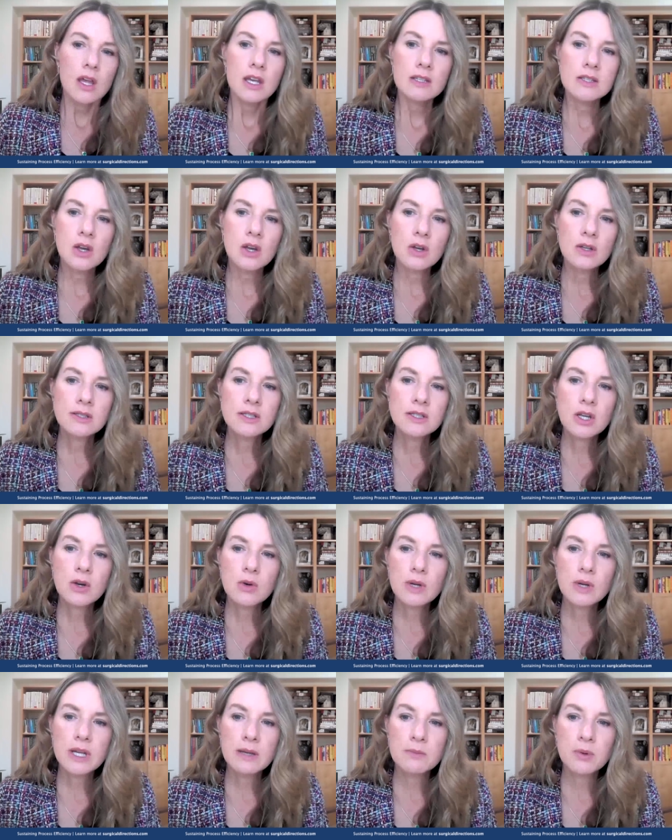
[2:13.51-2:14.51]
It's
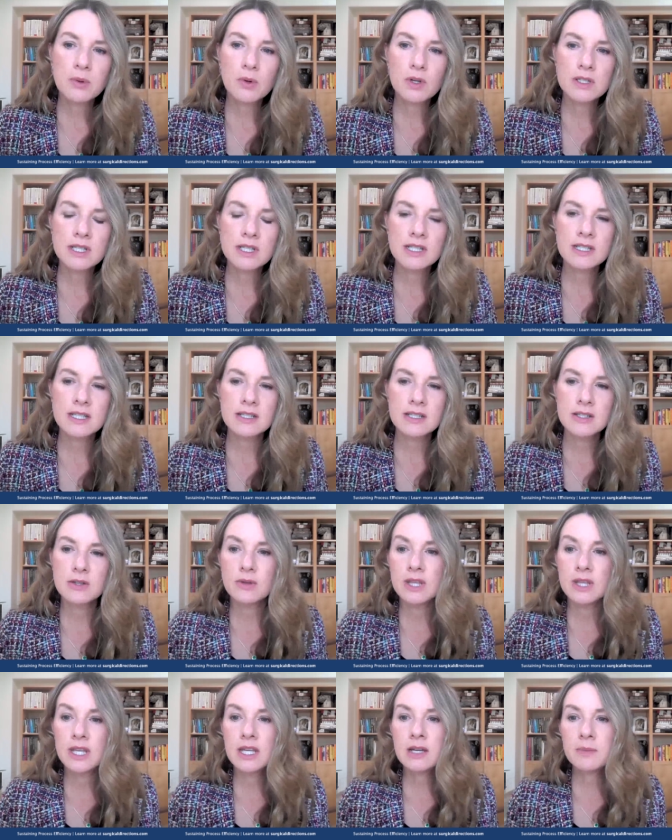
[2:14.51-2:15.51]
also important as
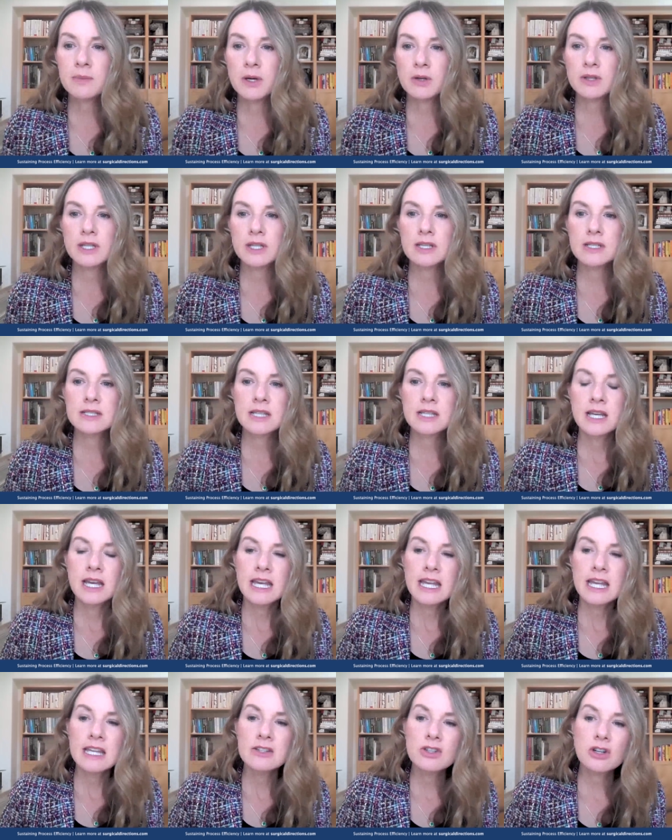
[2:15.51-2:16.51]
you think about this
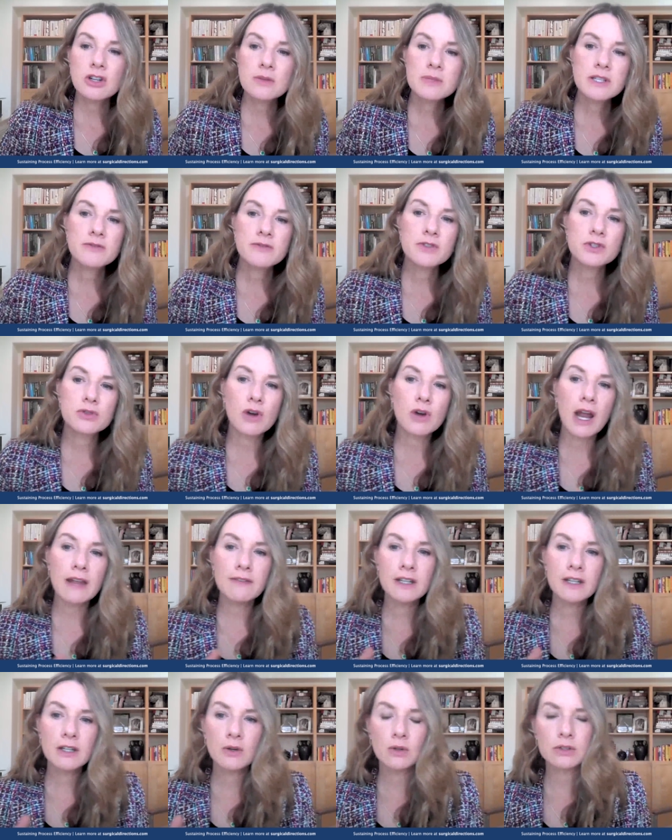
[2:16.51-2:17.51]
in terms of
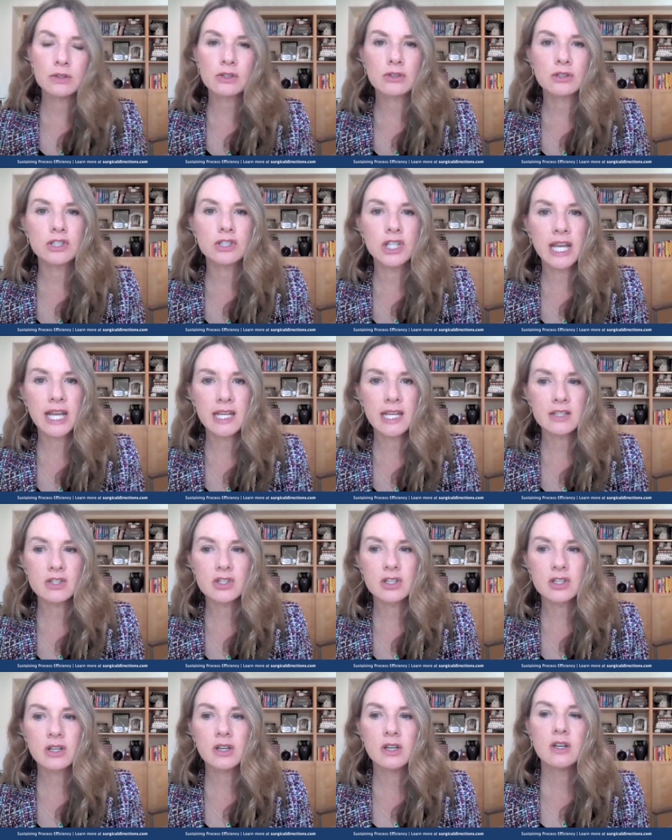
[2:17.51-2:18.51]
driving cultural
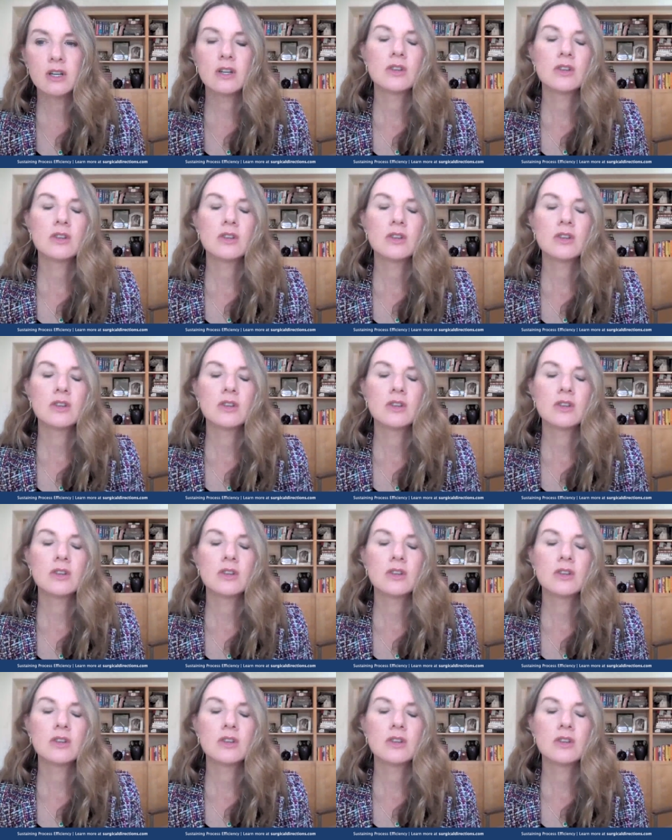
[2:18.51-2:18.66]
change.